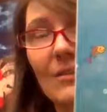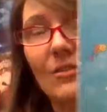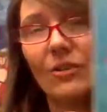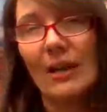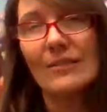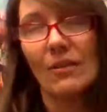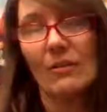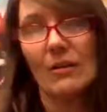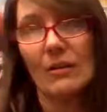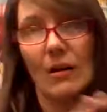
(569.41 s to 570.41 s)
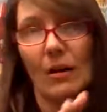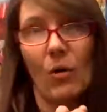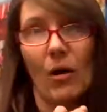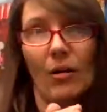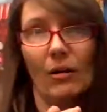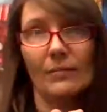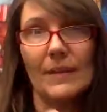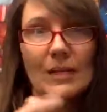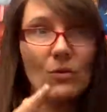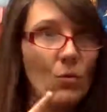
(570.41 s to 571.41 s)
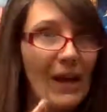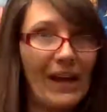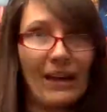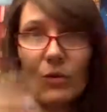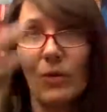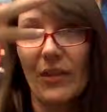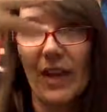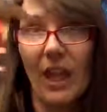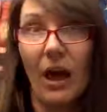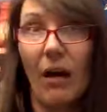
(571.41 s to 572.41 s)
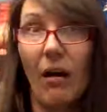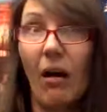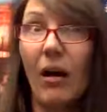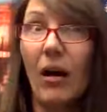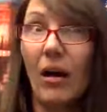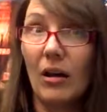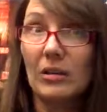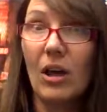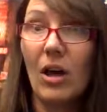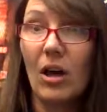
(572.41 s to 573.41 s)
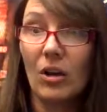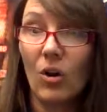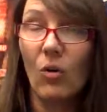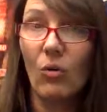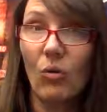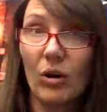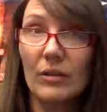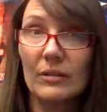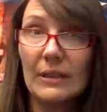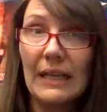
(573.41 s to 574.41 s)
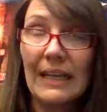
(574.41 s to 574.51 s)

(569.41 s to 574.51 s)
So you guys know that a narwhal is a whale with a long, long horn.